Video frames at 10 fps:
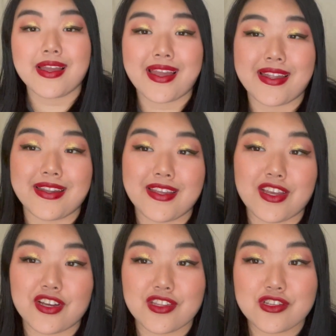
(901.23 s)
Again,
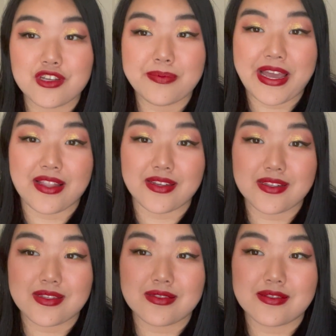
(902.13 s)
here are the two
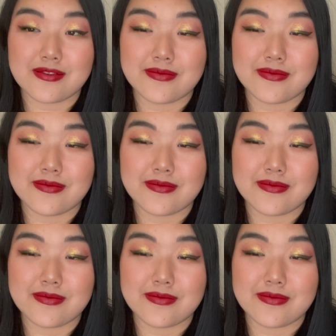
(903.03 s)
palettes.